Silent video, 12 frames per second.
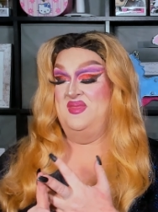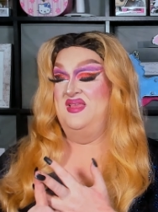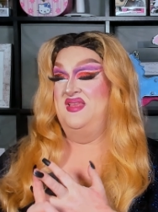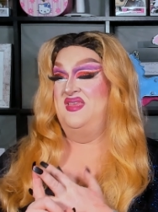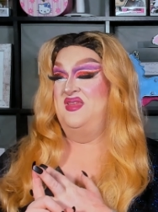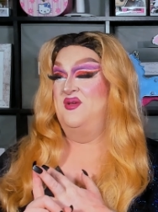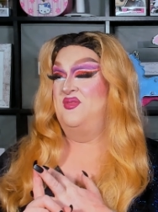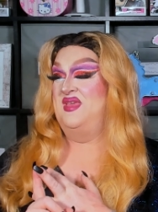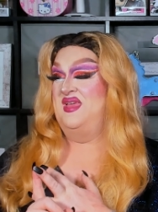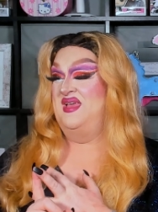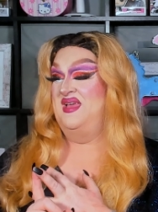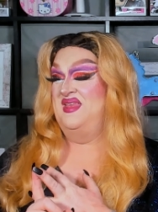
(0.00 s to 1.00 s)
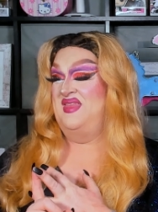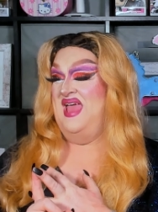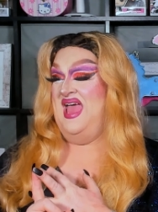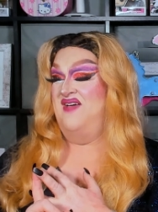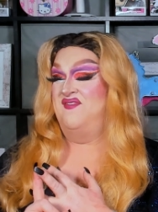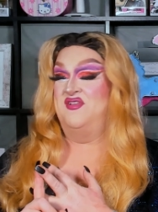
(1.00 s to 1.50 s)
you know, they
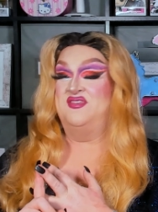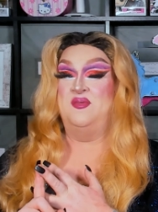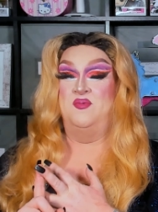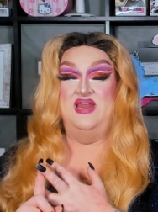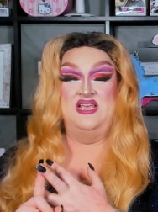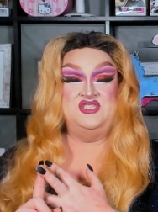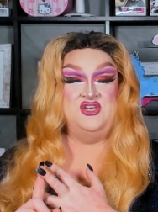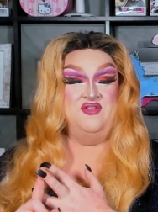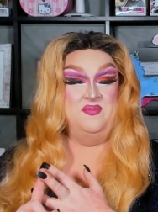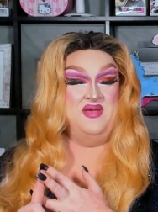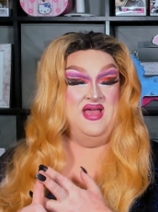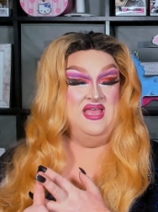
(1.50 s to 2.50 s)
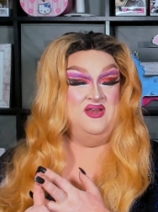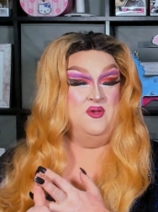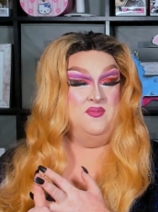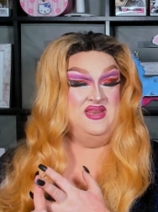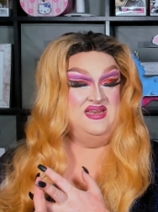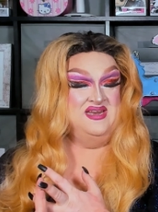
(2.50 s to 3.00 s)
have on someone like Sherry Pie and
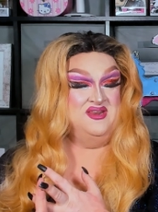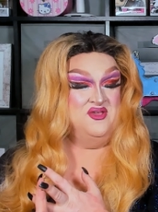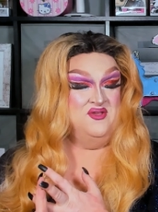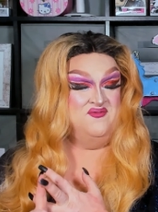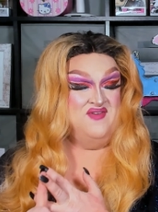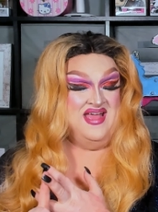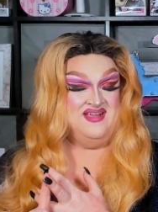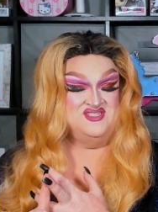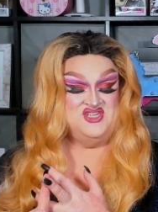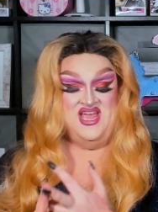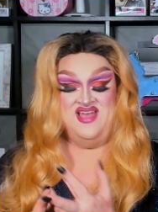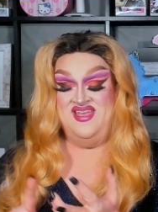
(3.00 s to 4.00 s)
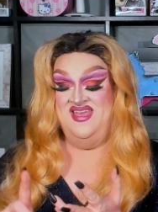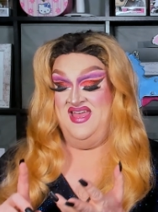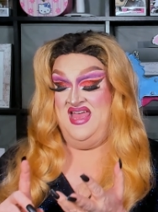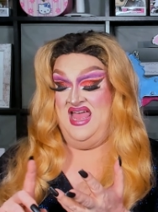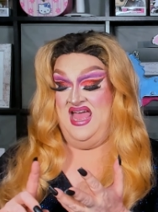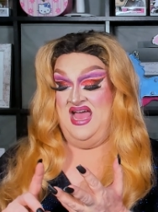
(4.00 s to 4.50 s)
nobody did a good fact check,
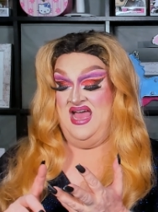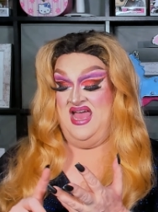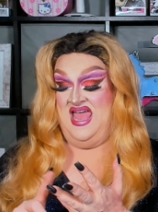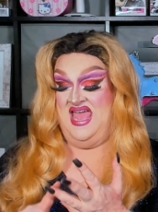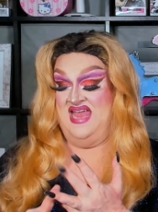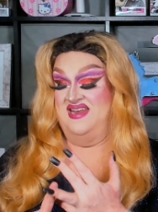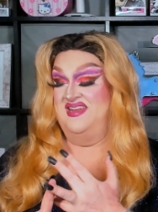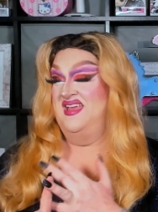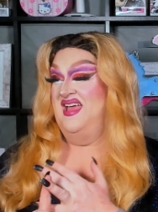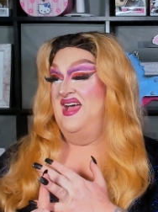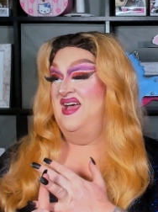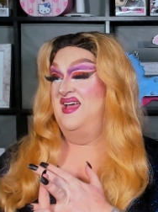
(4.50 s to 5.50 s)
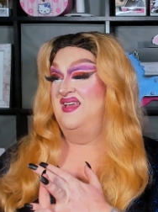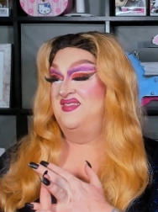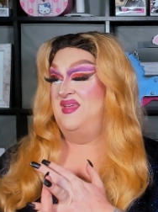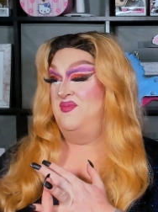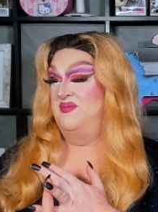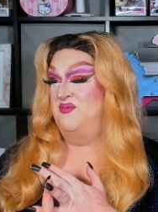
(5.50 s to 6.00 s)
and
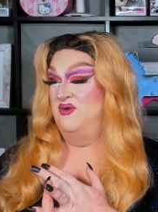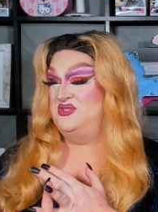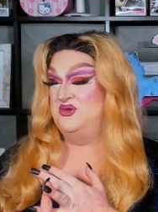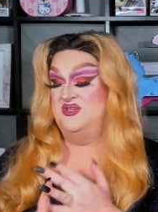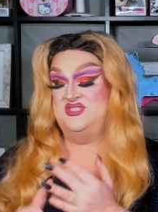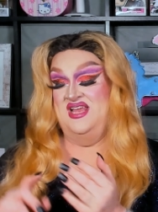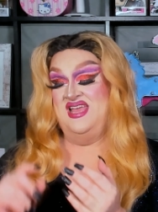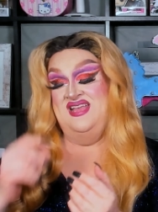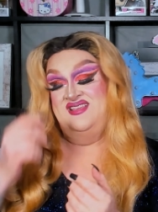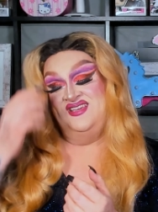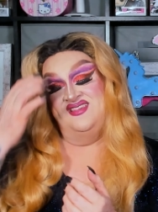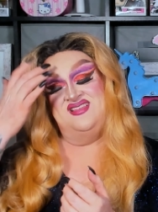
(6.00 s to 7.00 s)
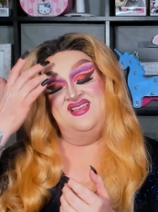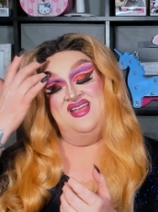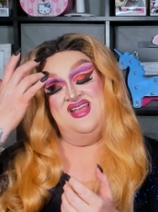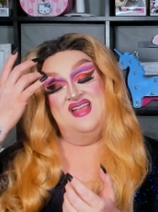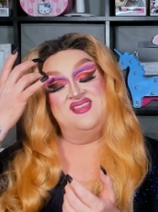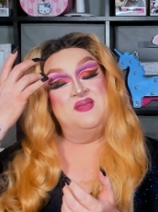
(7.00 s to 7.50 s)
same with Boy George. Like, it just,
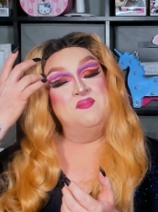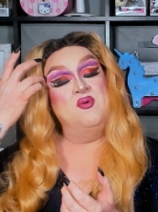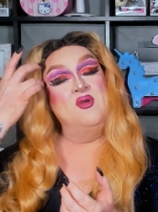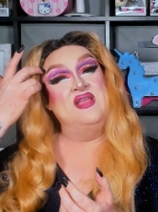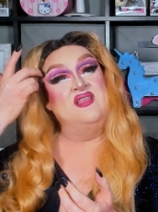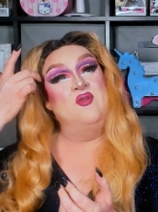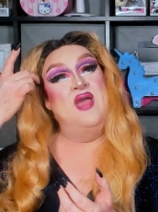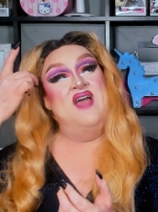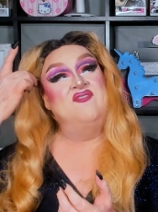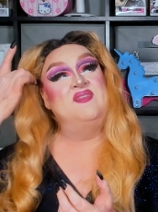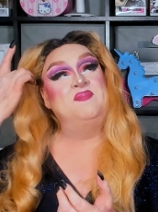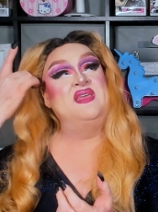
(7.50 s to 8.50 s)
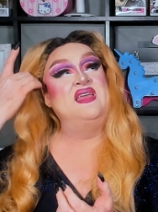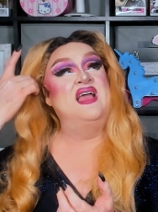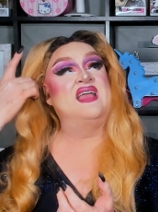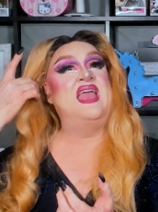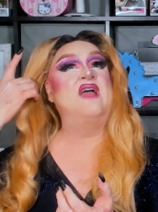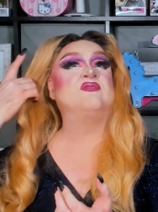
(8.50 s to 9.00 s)
at some point you have to be
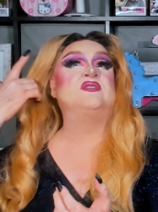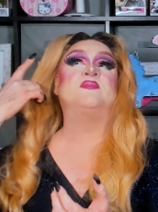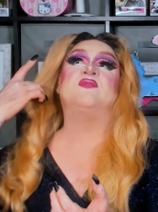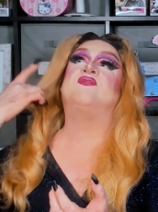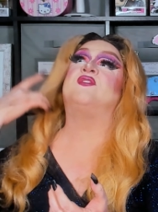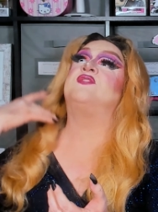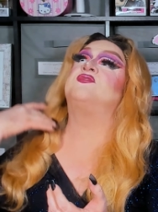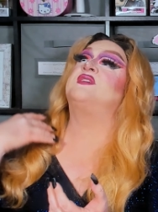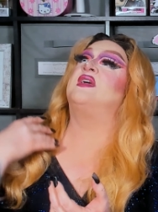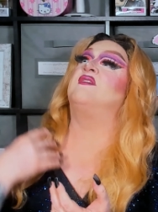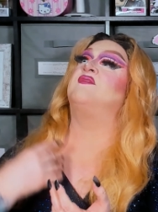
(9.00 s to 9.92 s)
accountable for yourself,